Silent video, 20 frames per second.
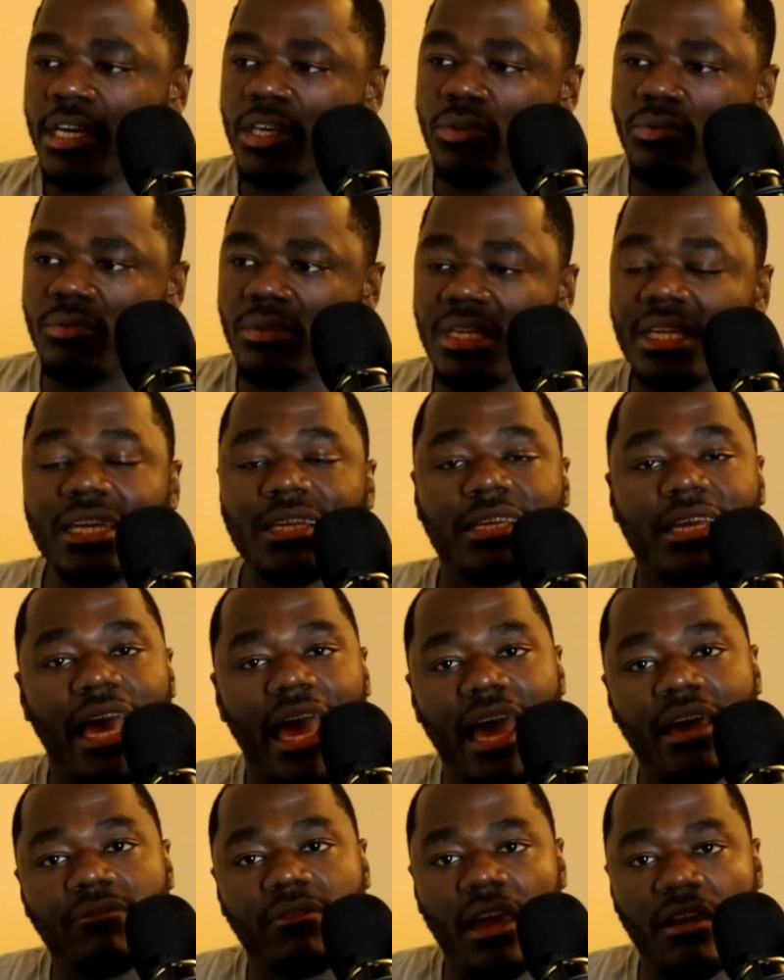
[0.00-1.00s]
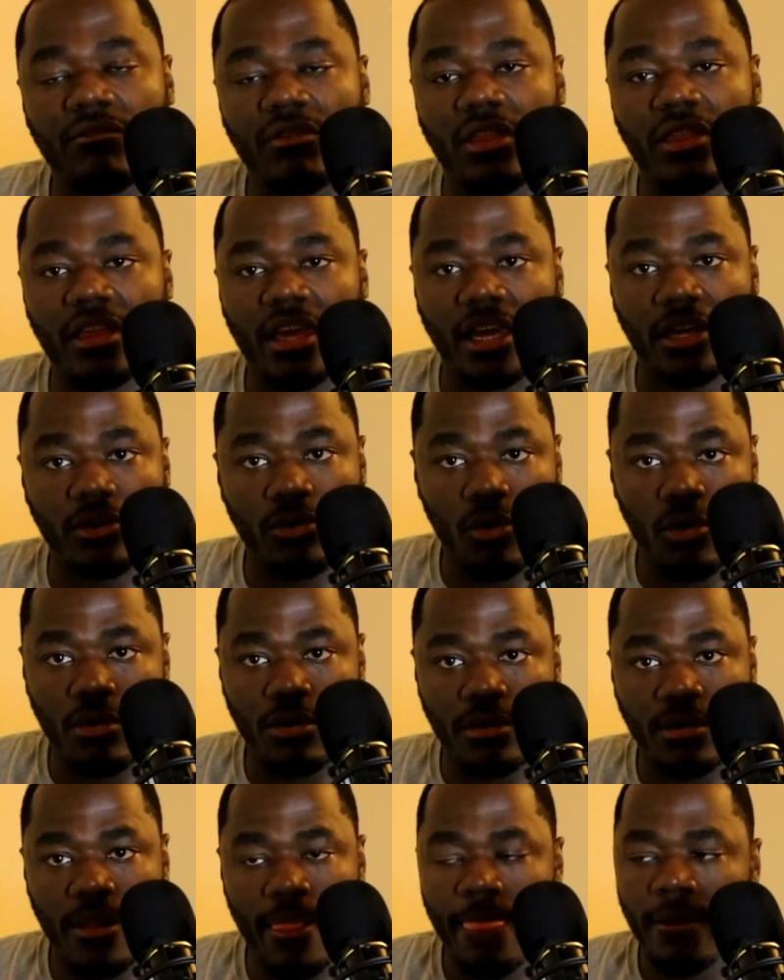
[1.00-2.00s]
You need to have everything in
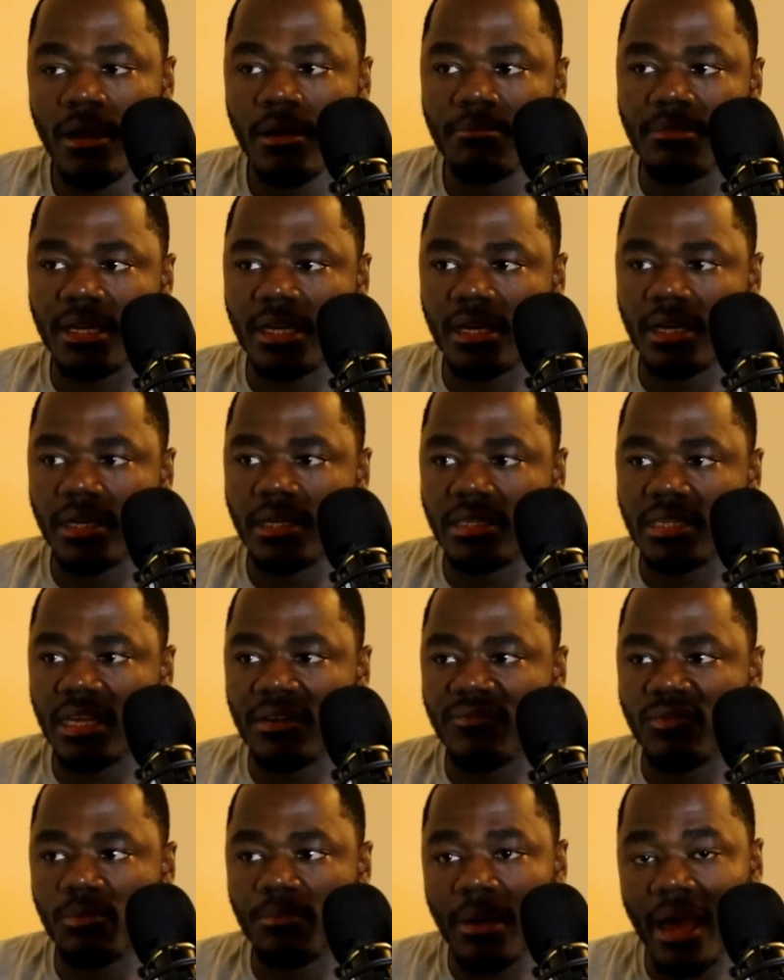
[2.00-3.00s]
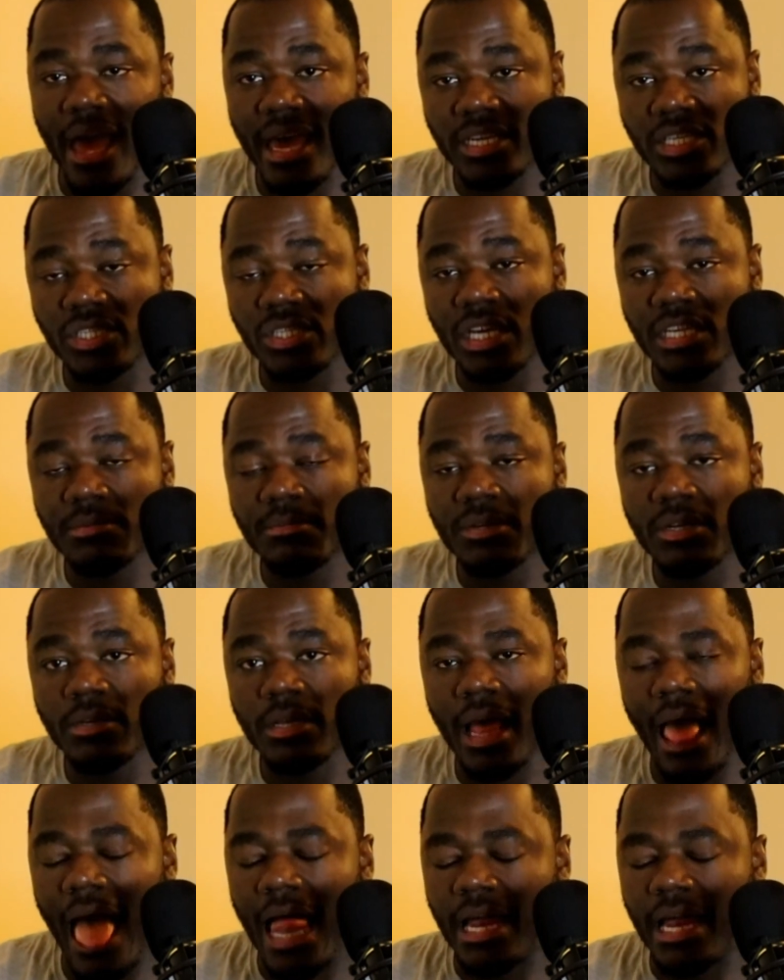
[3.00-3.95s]
order, because if you pass judgment